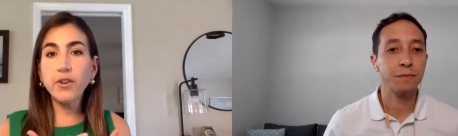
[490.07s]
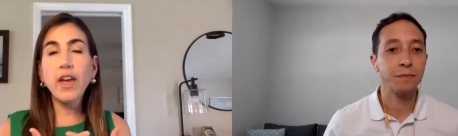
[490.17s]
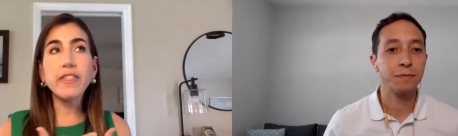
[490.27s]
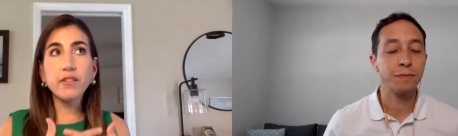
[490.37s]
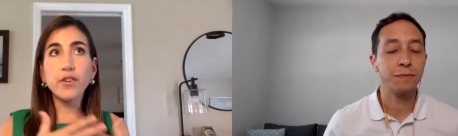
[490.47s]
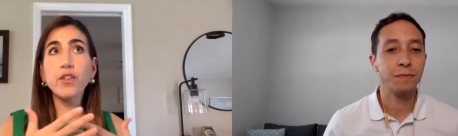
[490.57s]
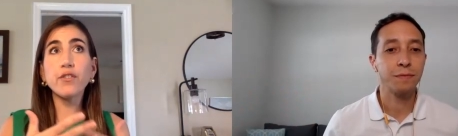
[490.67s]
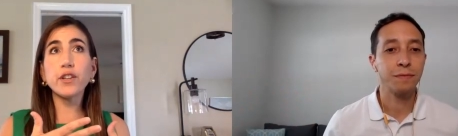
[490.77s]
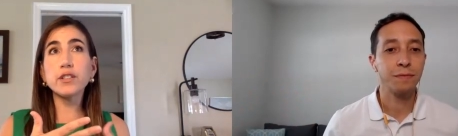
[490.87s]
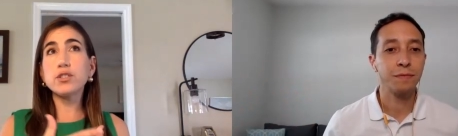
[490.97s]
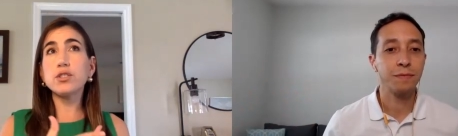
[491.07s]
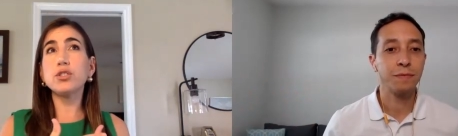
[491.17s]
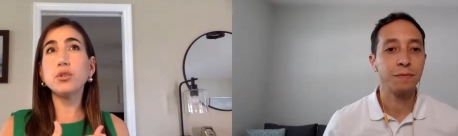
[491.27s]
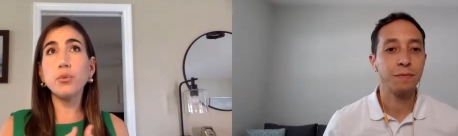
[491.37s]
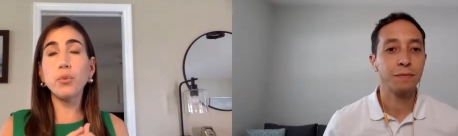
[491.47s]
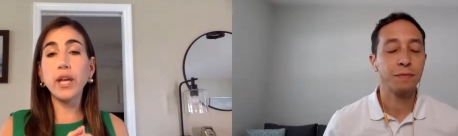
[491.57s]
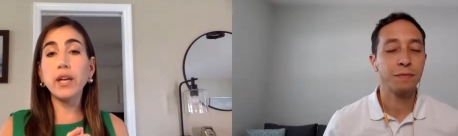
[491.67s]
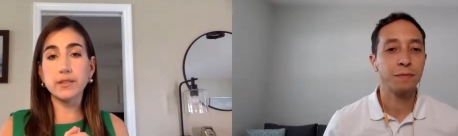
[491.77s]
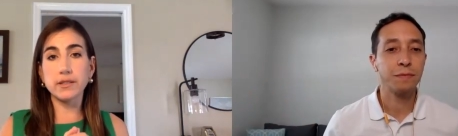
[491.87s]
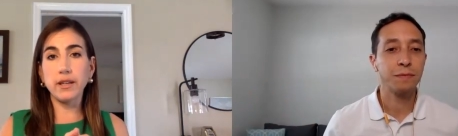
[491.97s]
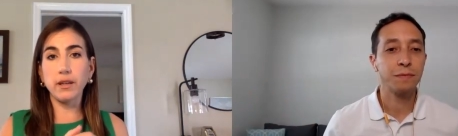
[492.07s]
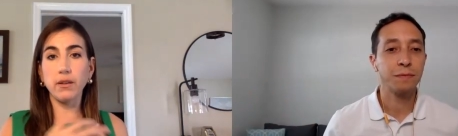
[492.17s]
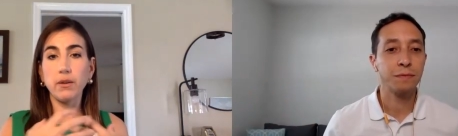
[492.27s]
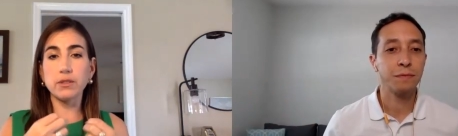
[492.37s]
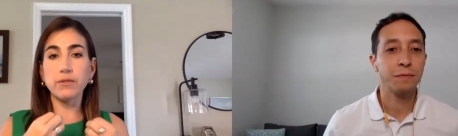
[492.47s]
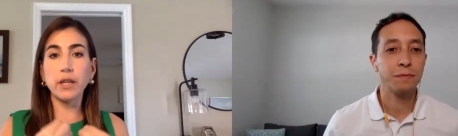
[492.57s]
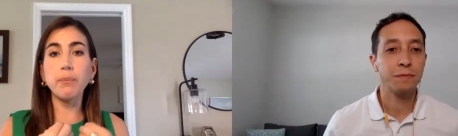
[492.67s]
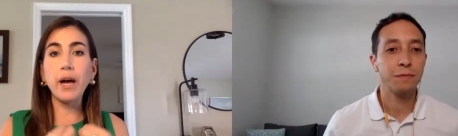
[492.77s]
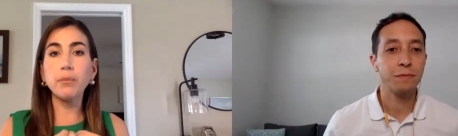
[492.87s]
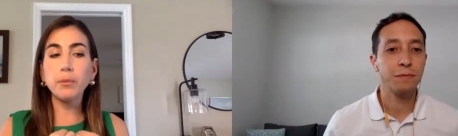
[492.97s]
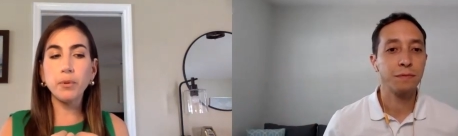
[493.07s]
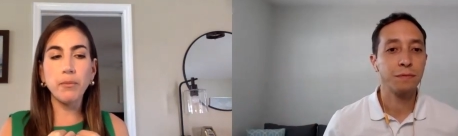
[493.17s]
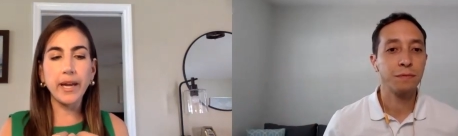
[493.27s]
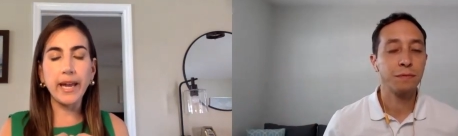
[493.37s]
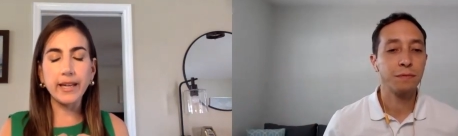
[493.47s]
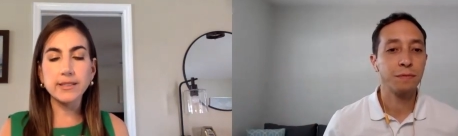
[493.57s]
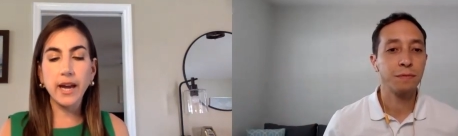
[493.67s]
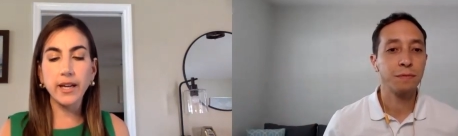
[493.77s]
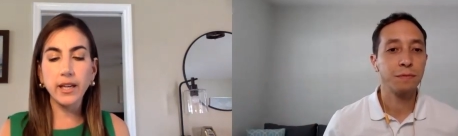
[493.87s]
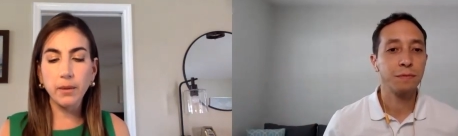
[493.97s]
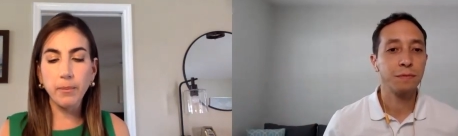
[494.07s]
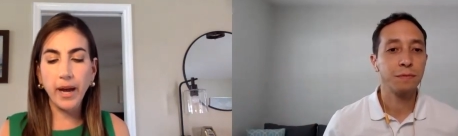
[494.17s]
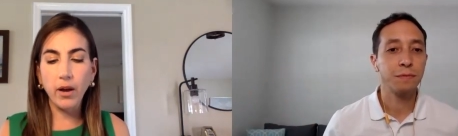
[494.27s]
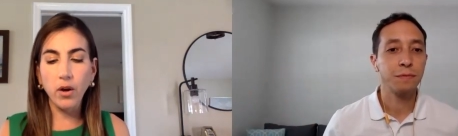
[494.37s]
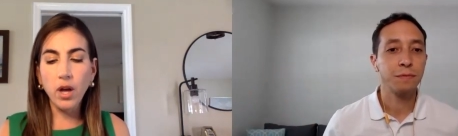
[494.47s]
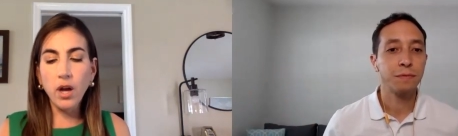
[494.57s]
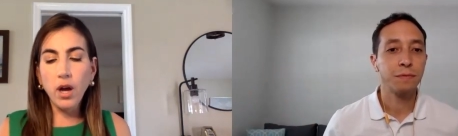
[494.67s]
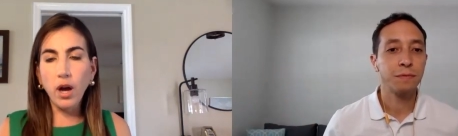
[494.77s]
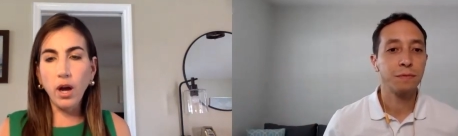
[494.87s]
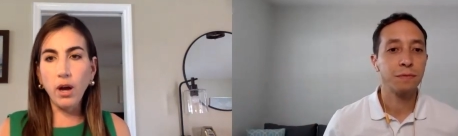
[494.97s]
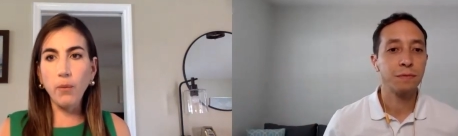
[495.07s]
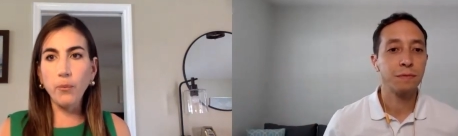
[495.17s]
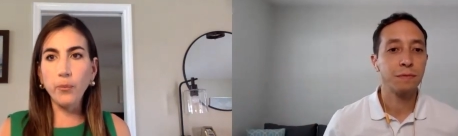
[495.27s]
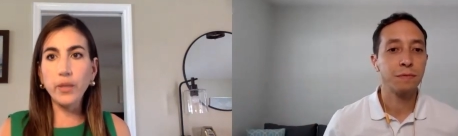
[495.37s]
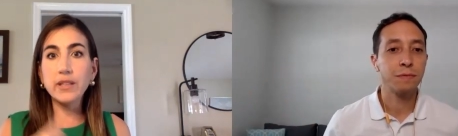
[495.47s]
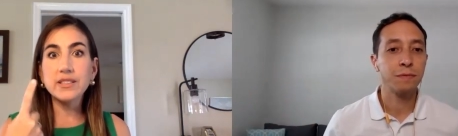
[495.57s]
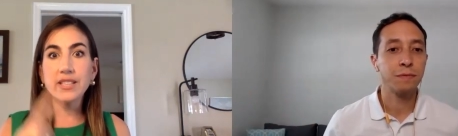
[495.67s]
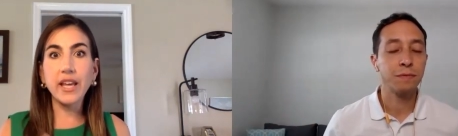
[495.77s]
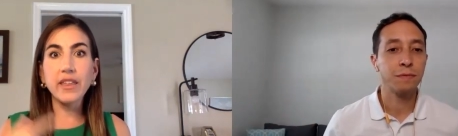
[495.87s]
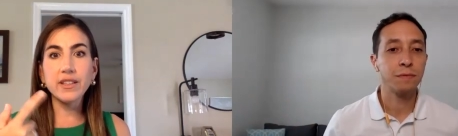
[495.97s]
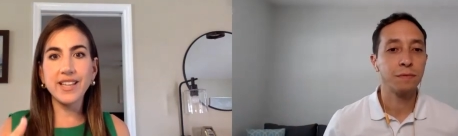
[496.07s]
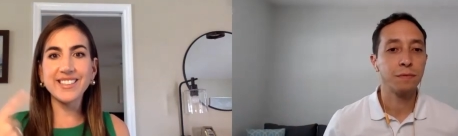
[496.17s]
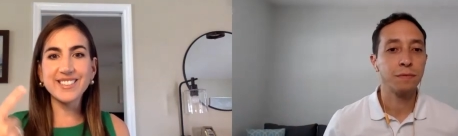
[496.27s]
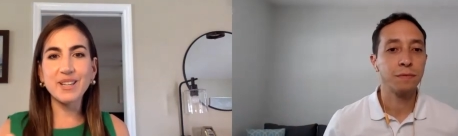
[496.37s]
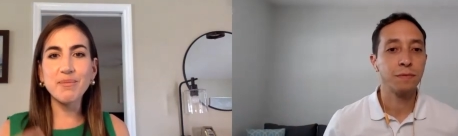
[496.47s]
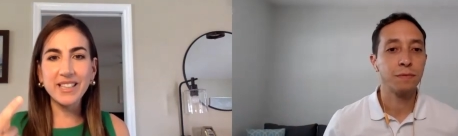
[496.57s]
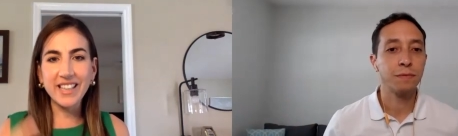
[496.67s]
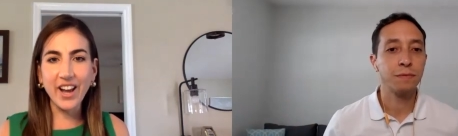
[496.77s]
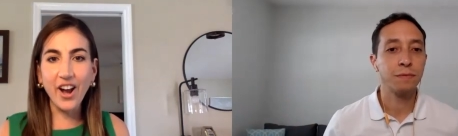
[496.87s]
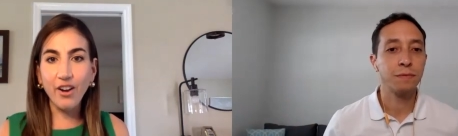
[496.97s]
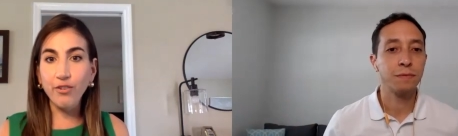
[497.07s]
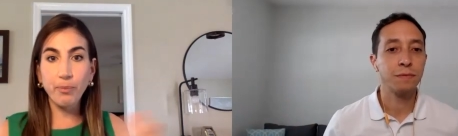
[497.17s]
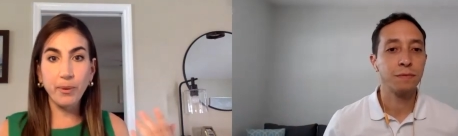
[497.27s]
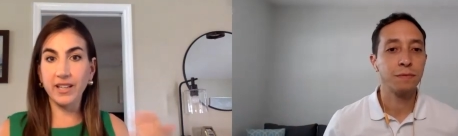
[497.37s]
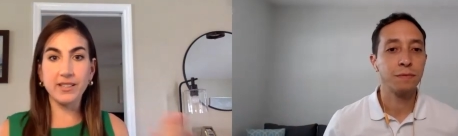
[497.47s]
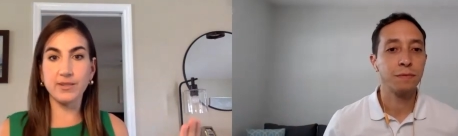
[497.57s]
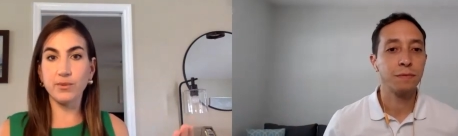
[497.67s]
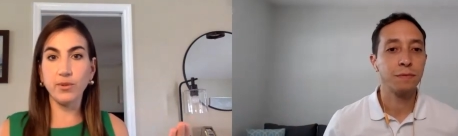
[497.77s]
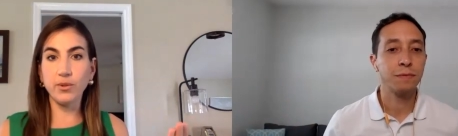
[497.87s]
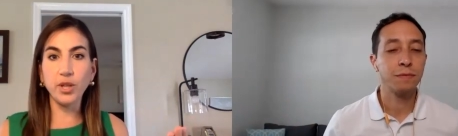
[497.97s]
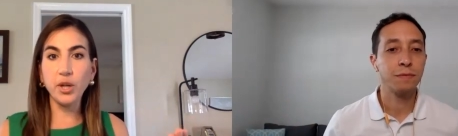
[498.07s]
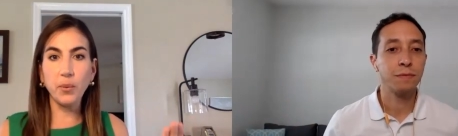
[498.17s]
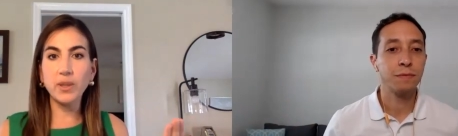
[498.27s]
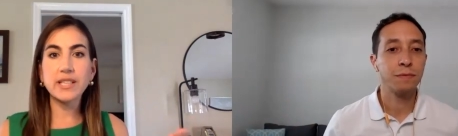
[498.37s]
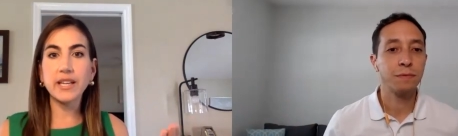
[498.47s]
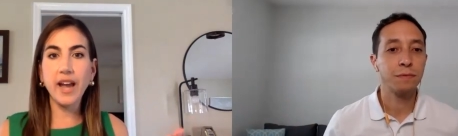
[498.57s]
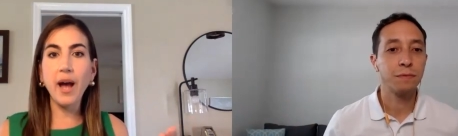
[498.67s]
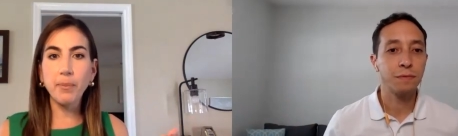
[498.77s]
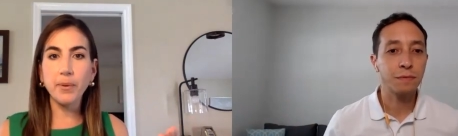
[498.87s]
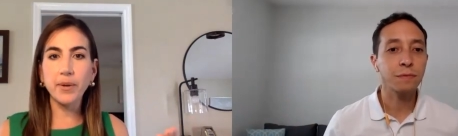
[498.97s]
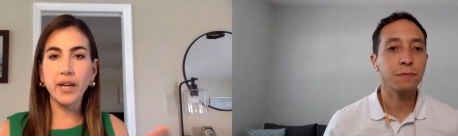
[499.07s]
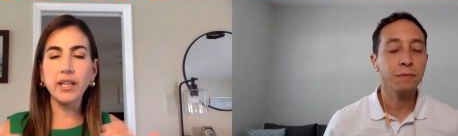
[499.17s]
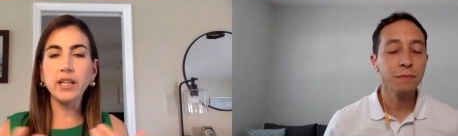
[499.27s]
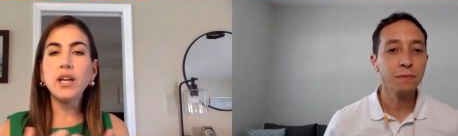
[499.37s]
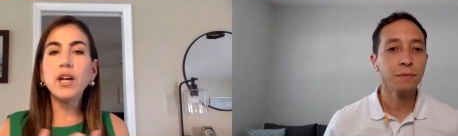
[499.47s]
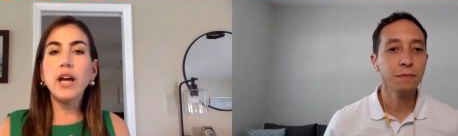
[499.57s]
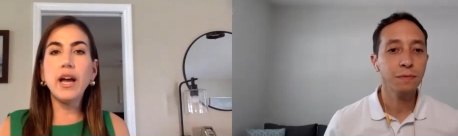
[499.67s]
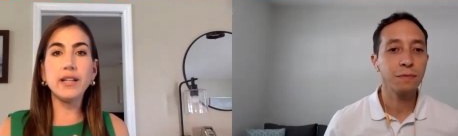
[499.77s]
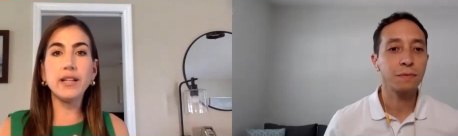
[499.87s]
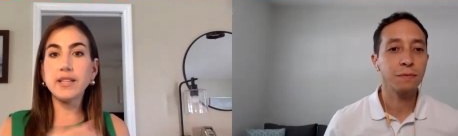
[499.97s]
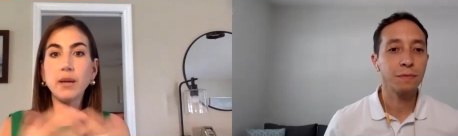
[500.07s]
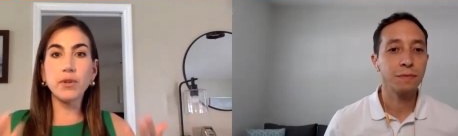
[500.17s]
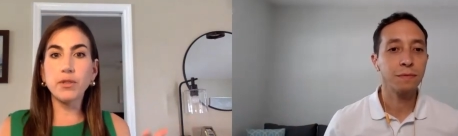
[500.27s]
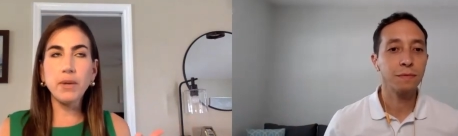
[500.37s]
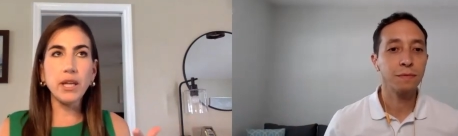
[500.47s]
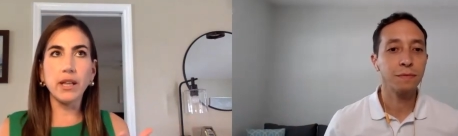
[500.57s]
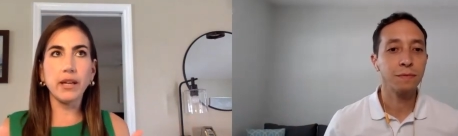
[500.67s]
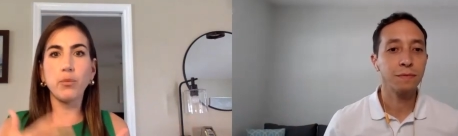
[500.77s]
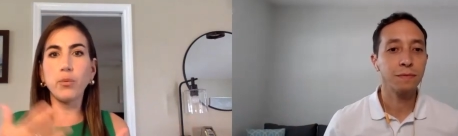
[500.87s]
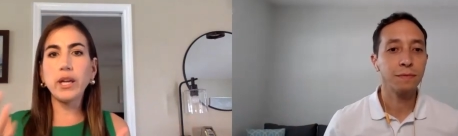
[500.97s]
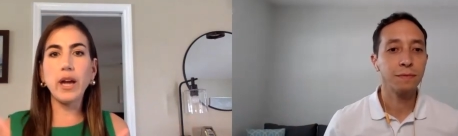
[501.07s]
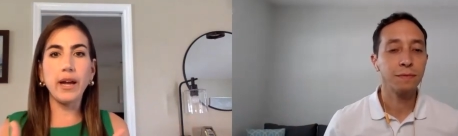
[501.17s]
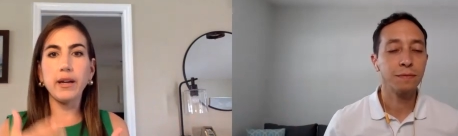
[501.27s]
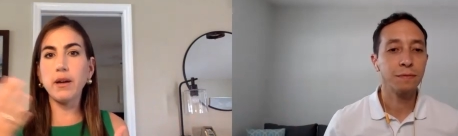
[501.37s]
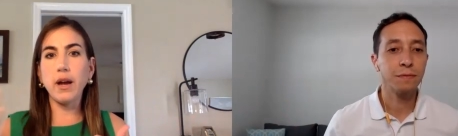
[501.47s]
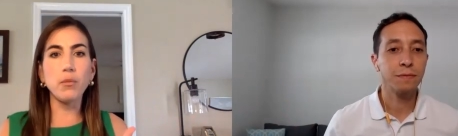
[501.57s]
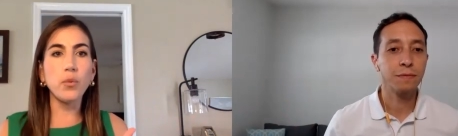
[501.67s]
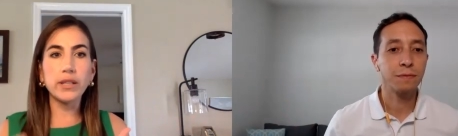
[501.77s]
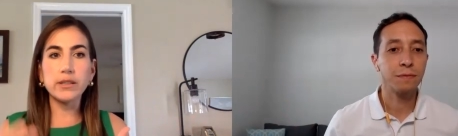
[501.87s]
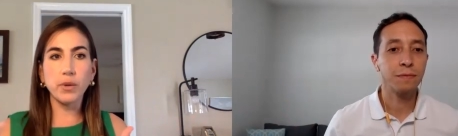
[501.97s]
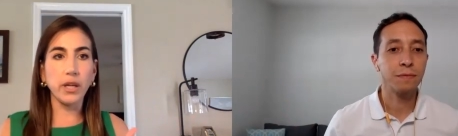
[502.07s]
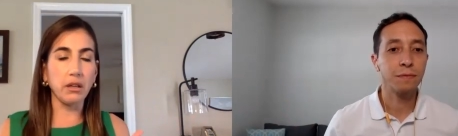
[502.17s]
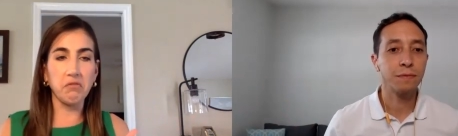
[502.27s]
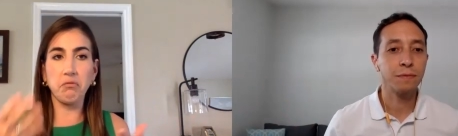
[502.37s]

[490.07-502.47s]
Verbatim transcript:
Speaker 1: i think for the first two weeks it, it was very palpable my anxiety about um, is today the day is going to be let off because you know what's going to happen right and same with me like week i i'm week to week if